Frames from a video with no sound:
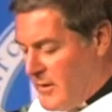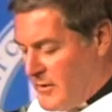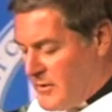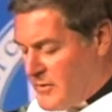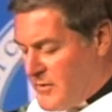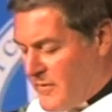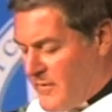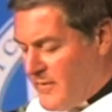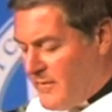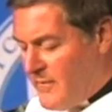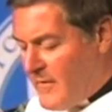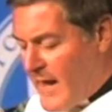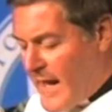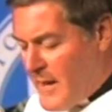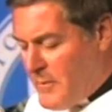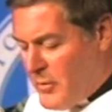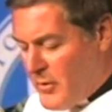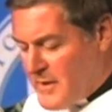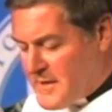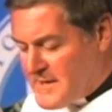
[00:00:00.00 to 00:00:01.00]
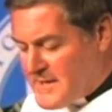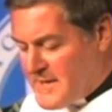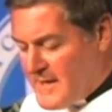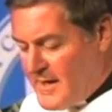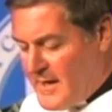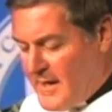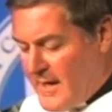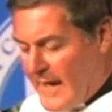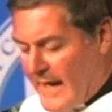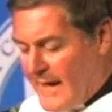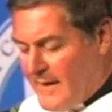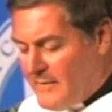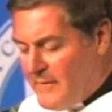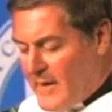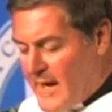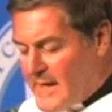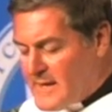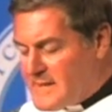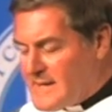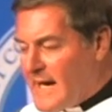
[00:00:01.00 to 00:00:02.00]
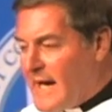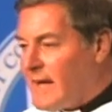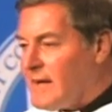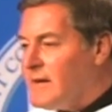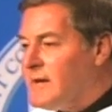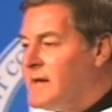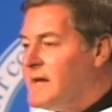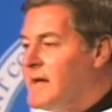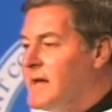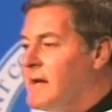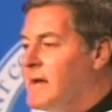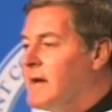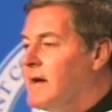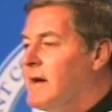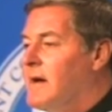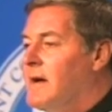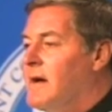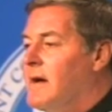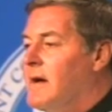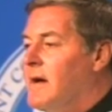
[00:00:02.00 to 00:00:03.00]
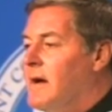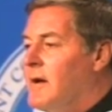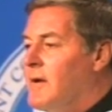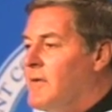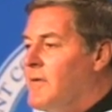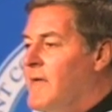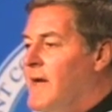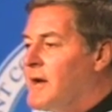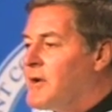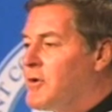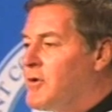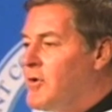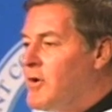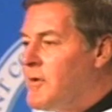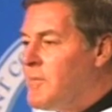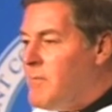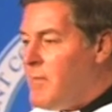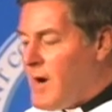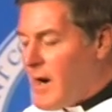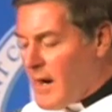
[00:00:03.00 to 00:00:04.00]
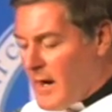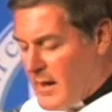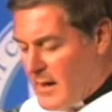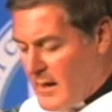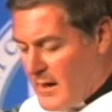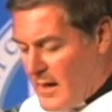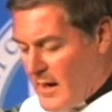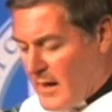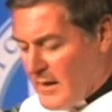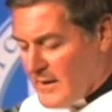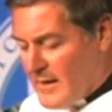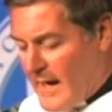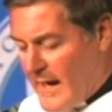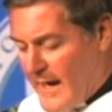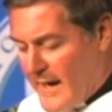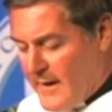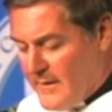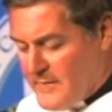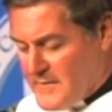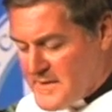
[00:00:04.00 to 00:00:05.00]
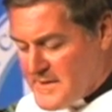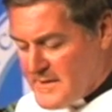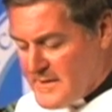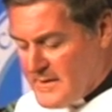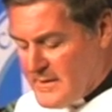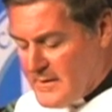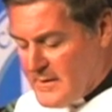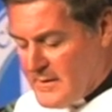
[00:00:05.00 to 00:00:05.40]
to the vibrancy and vitality that could mark our lives.